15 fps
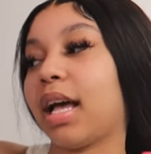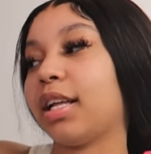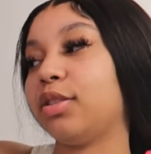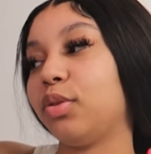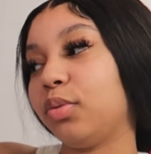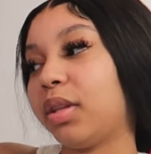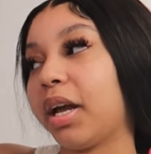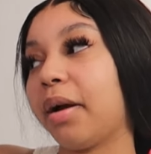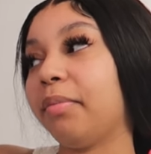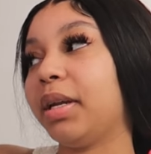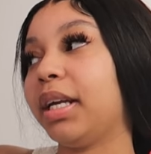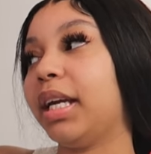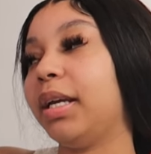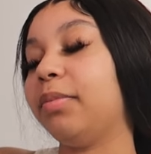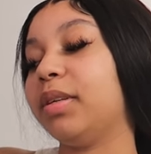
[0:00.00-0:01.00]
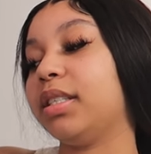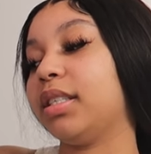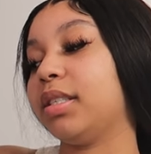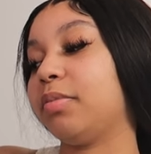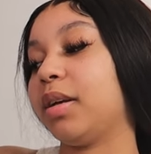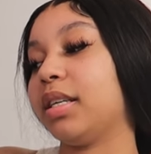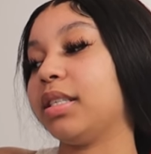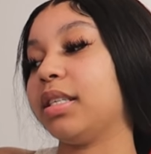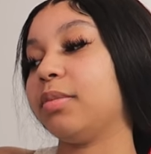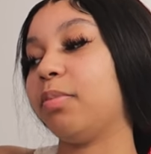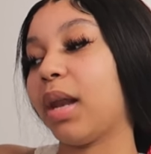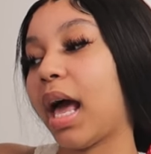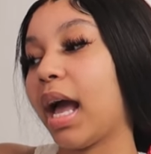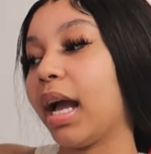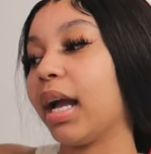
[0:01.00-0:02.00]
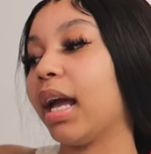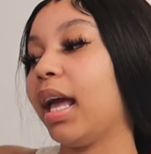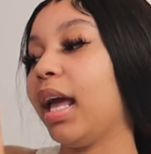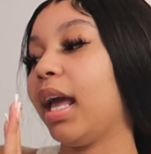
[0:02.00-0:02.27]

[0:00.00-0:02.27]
i do think i'm gonna keep it just because it's black